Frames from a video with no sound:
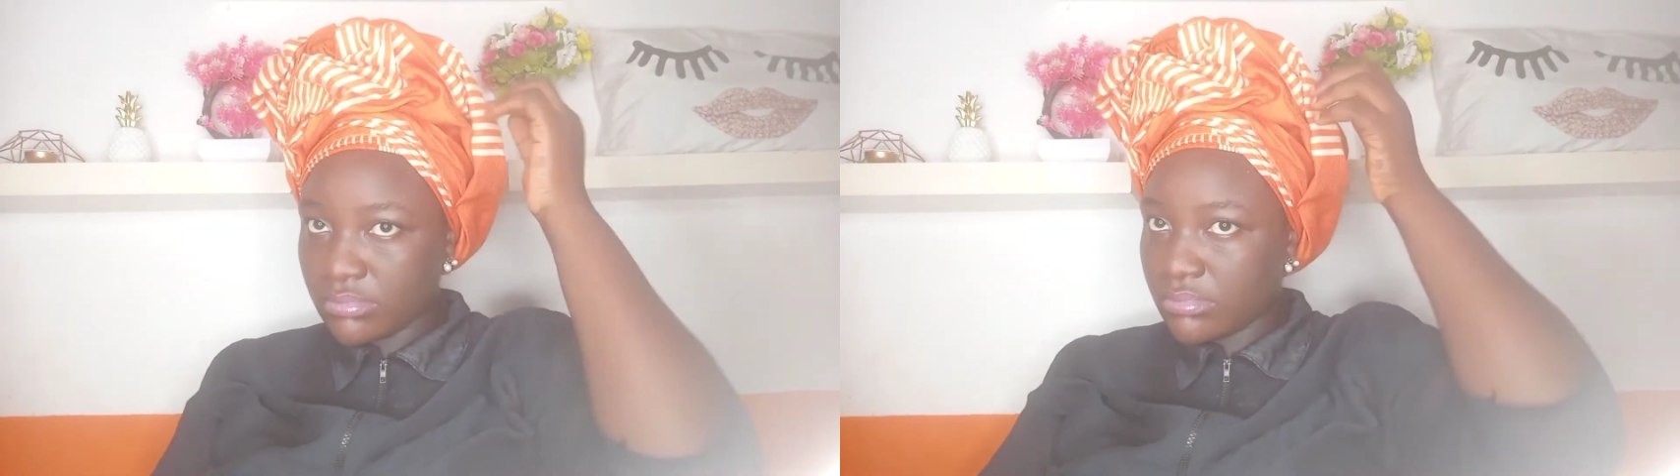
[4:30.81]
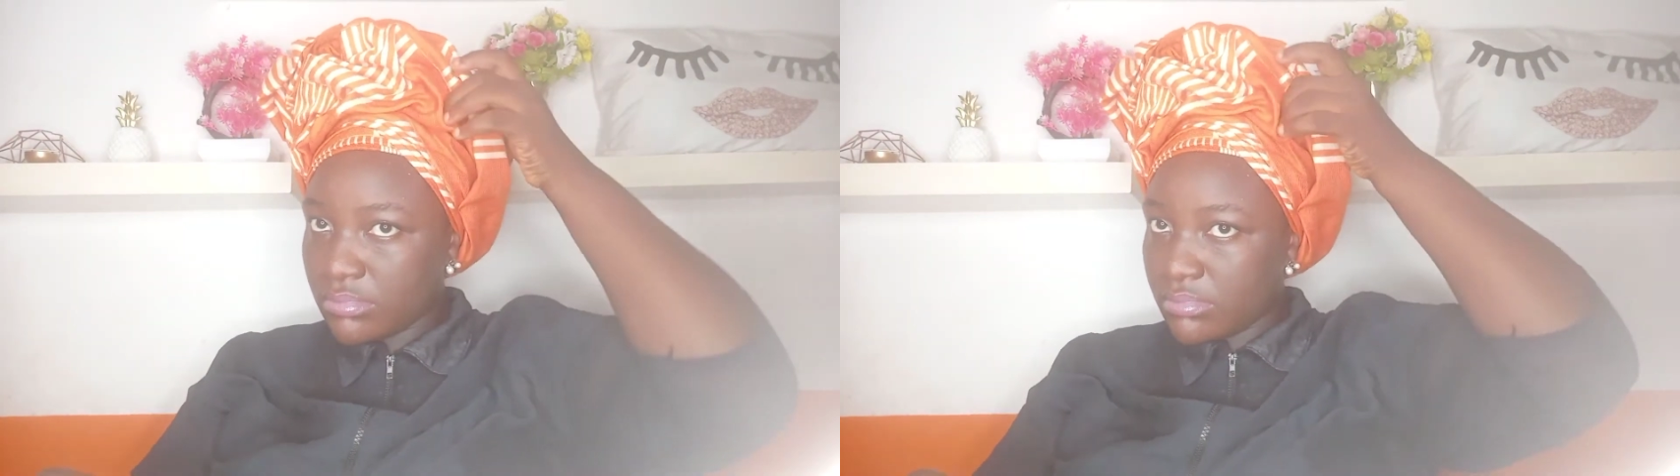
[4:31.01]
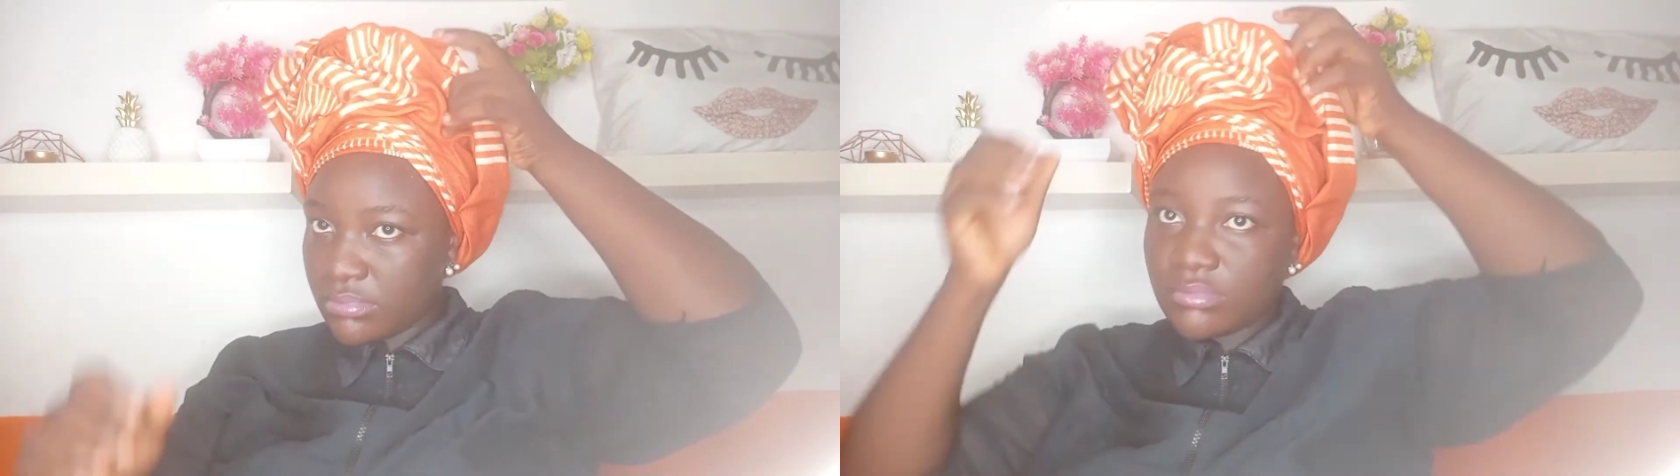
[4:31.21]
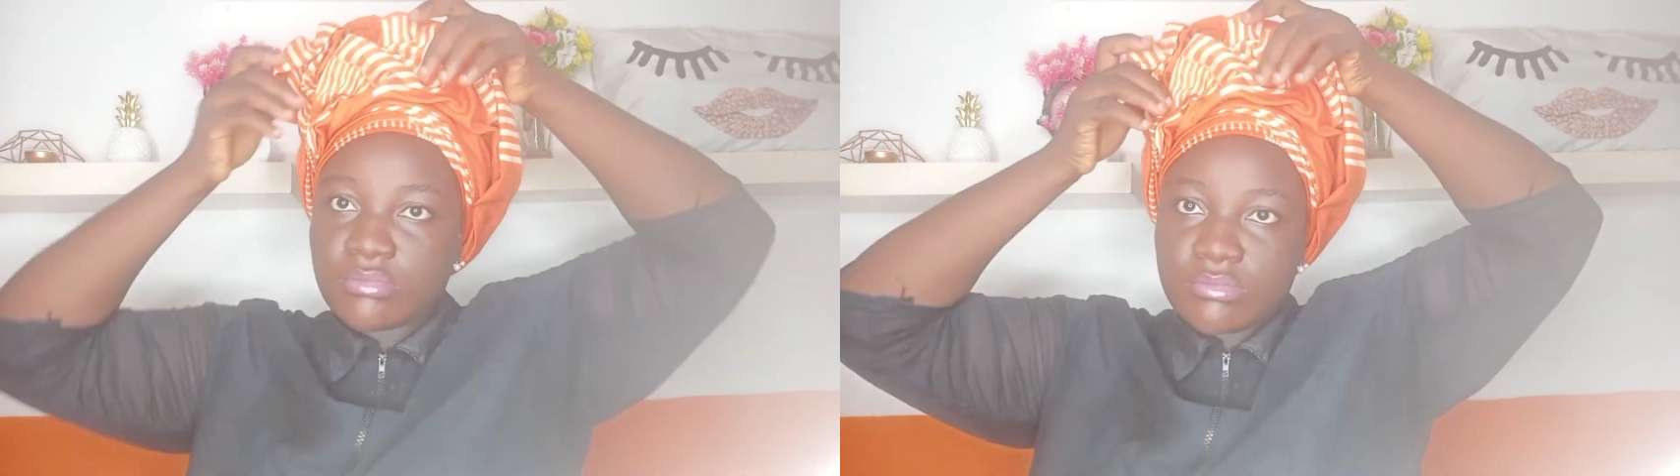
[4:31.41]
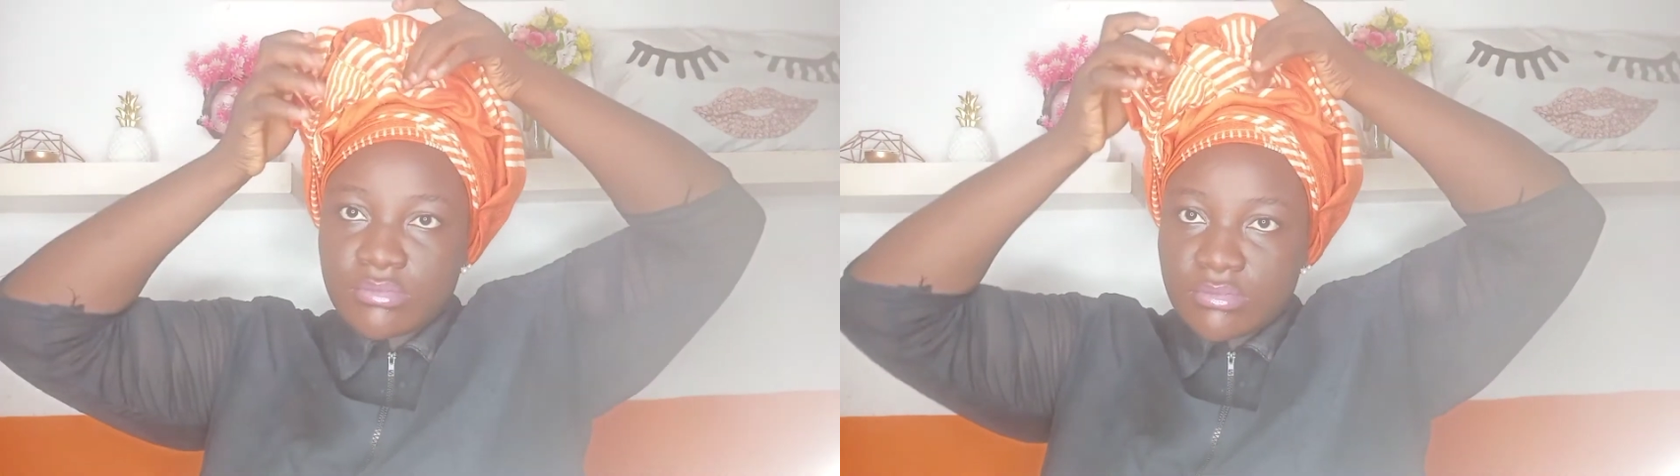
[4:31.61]
God go
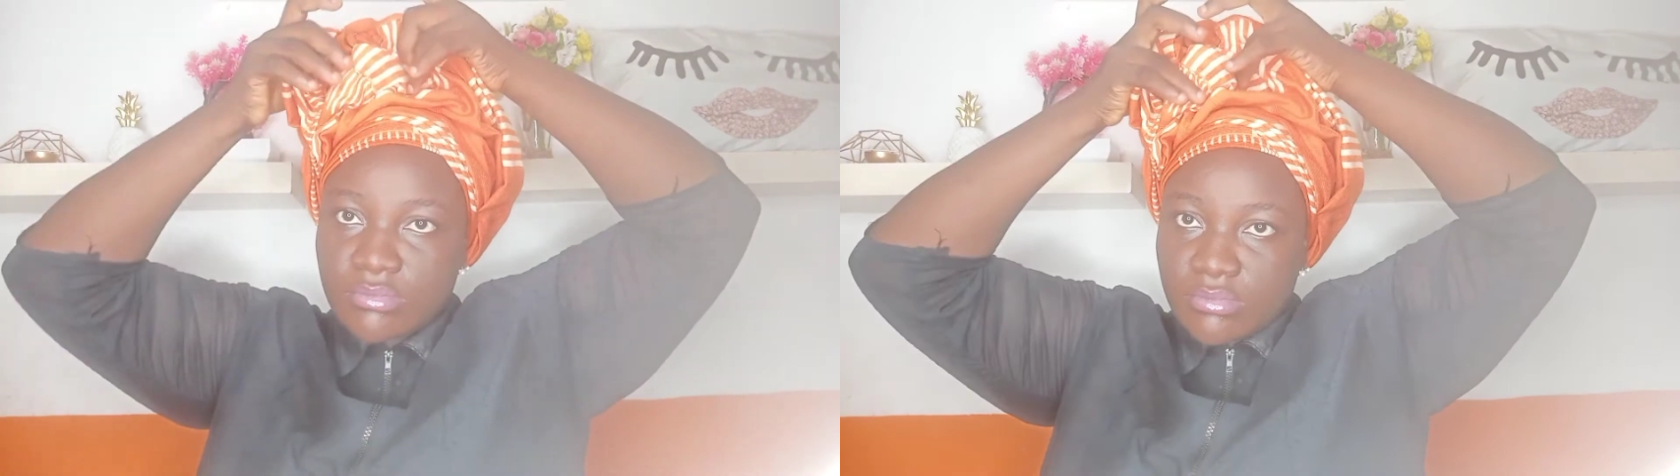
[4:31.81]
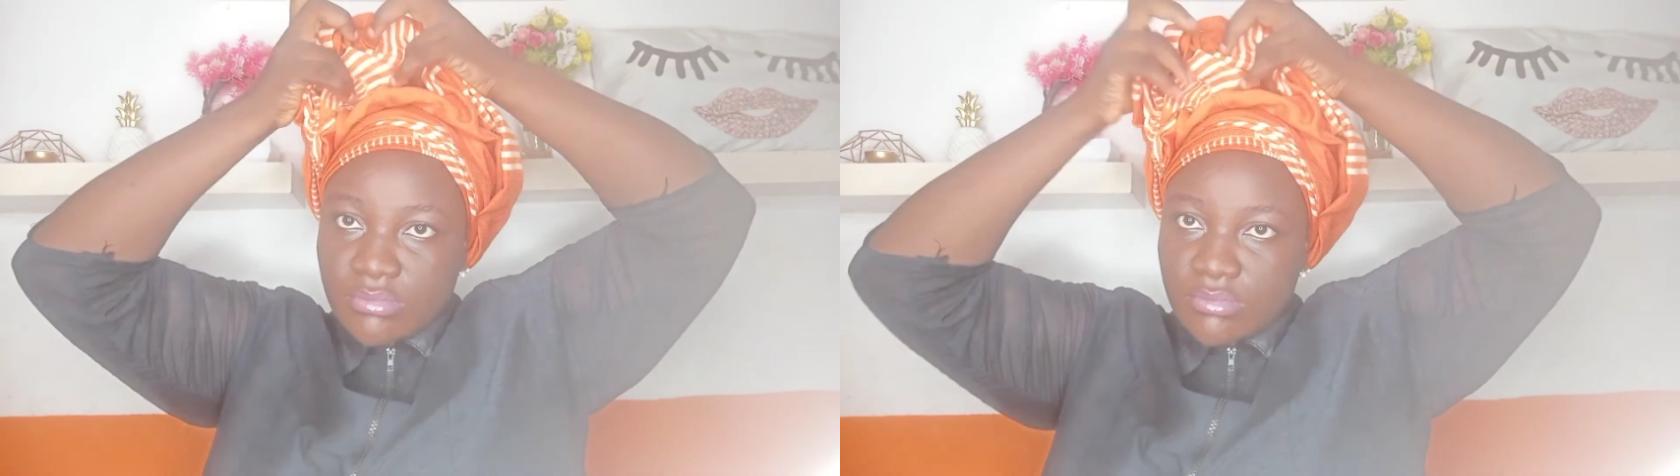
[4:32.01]
bless you now.